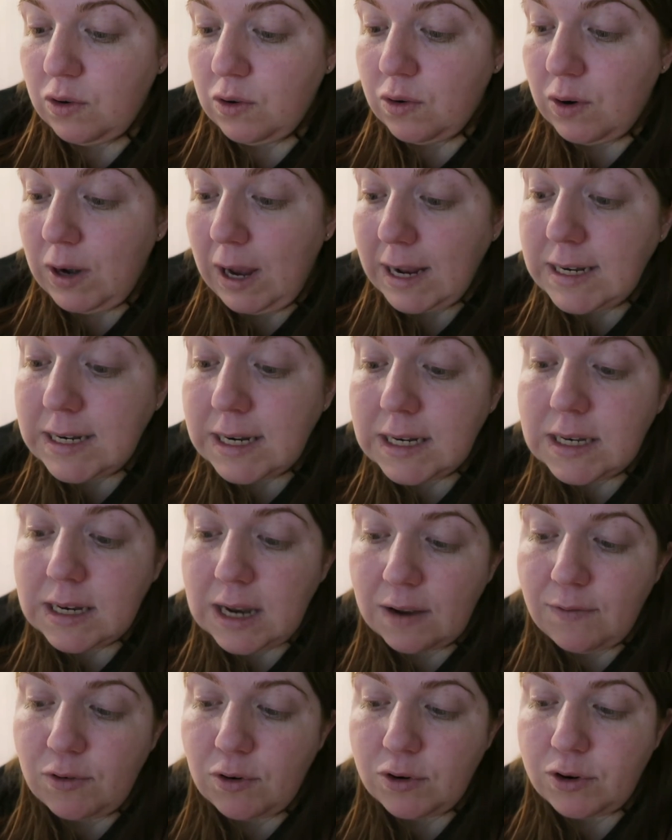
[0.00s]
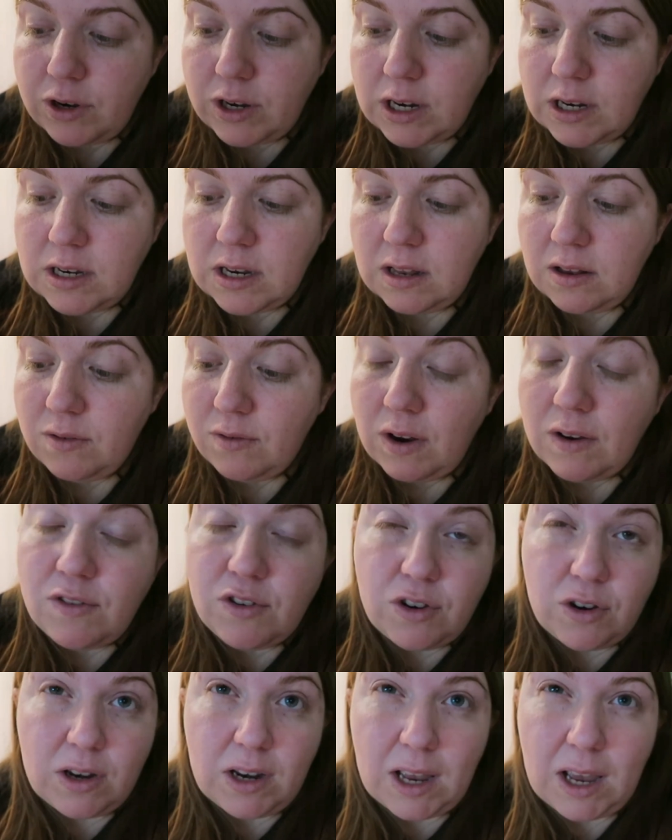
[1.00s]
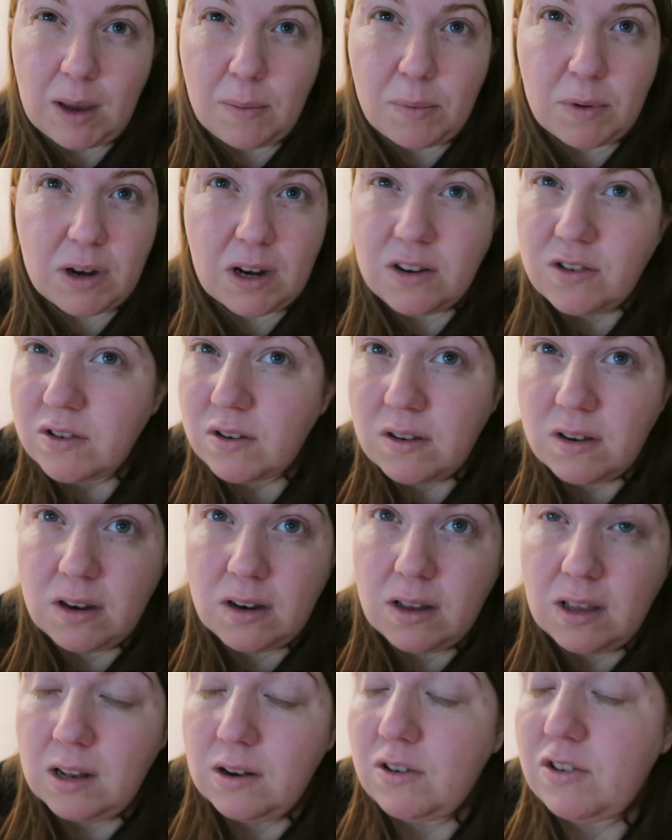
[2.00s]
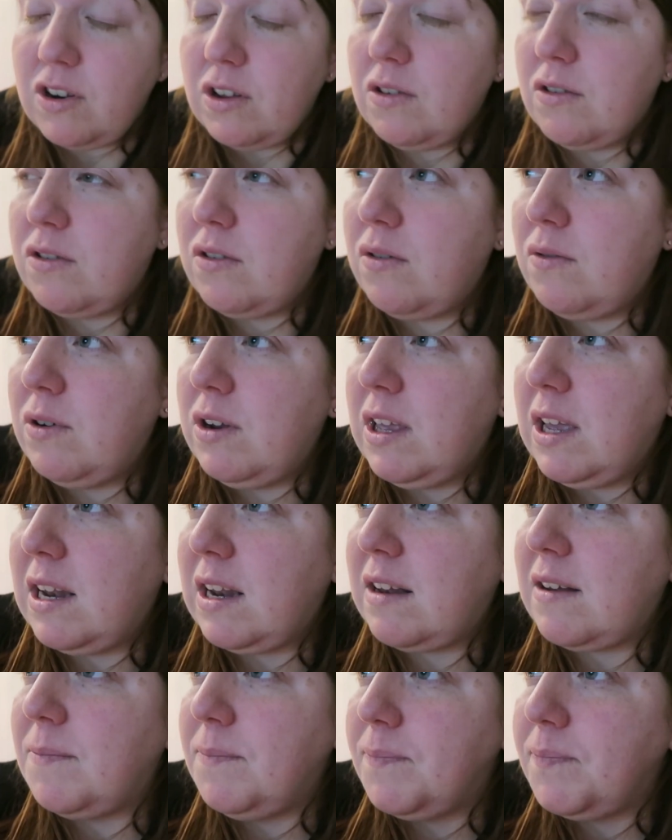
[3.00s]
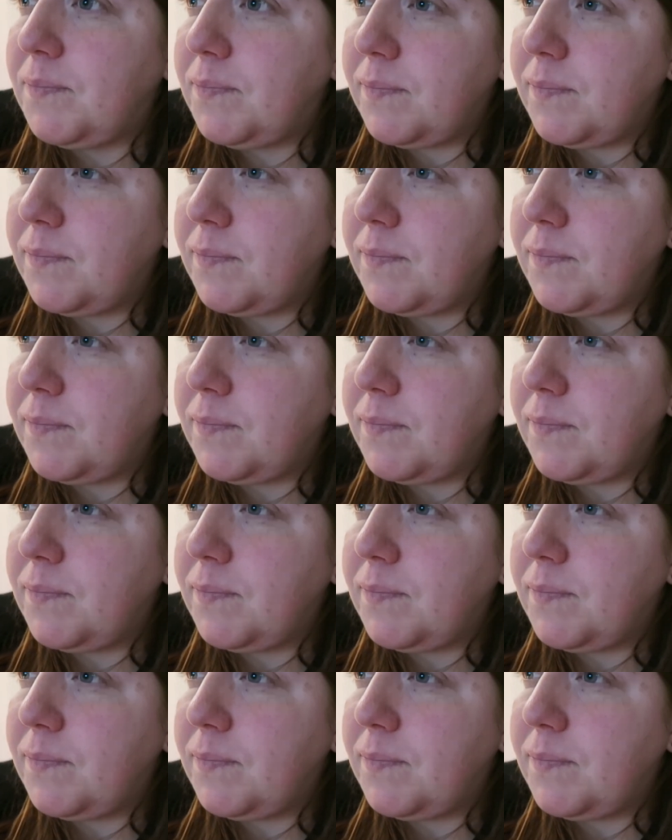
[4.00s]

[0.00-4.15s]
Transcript: collect it. I've ordered it. It arrived today, but I just didn't get a chance to go and get it.